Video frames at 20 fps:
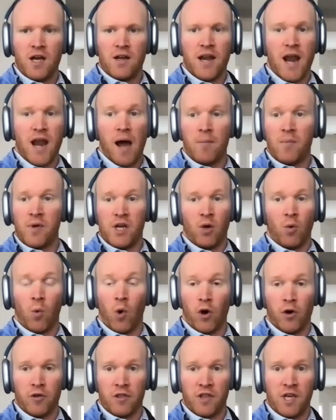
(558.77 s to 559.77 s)
not being
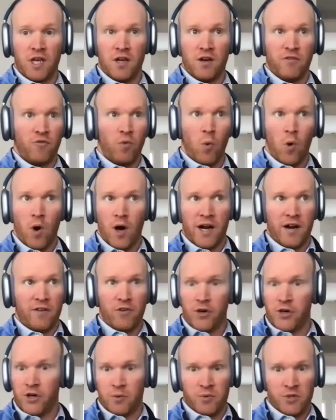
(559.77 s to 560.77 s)
worthy of
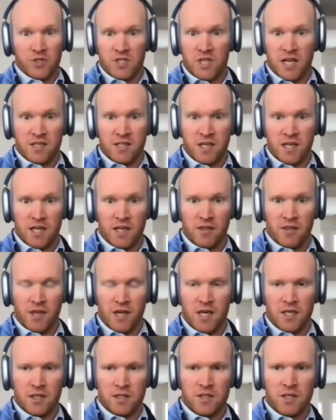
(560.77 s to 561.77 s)
whatever you're presenting and
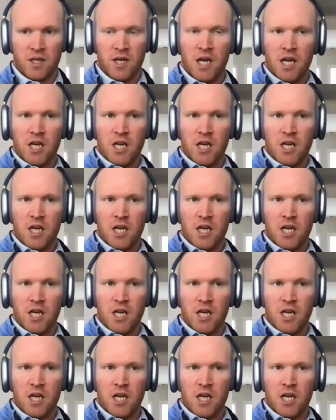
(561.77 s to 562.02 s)
things.